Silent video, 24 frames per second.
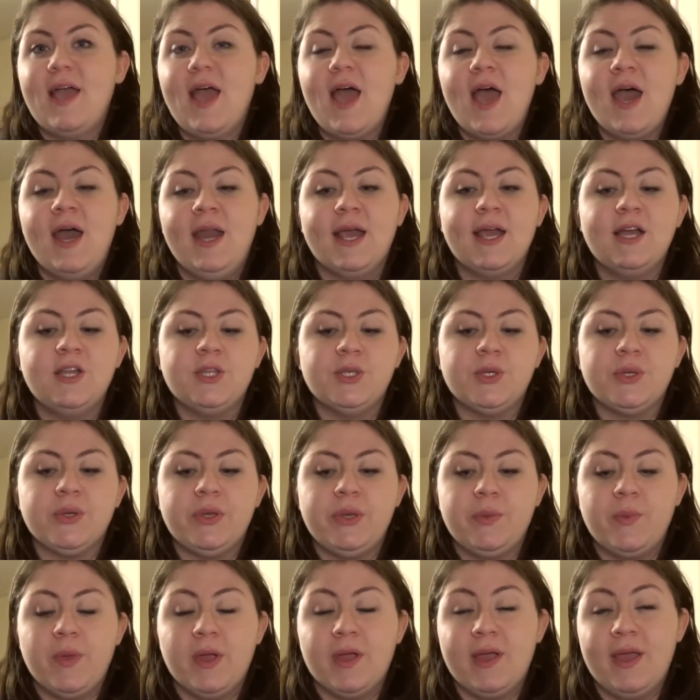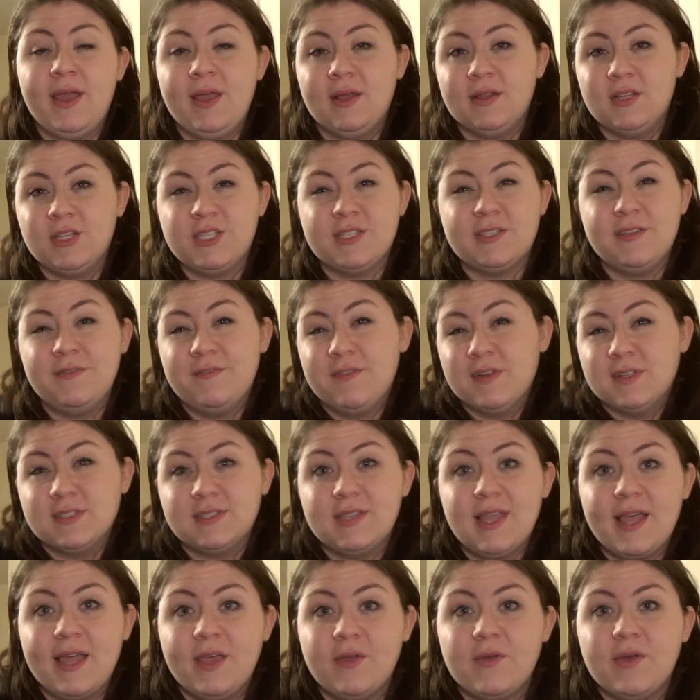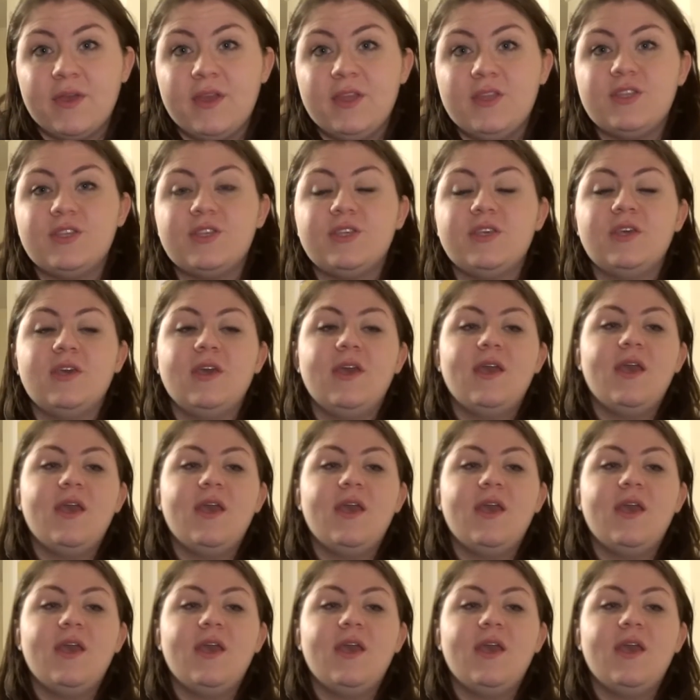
at a country where English is the first language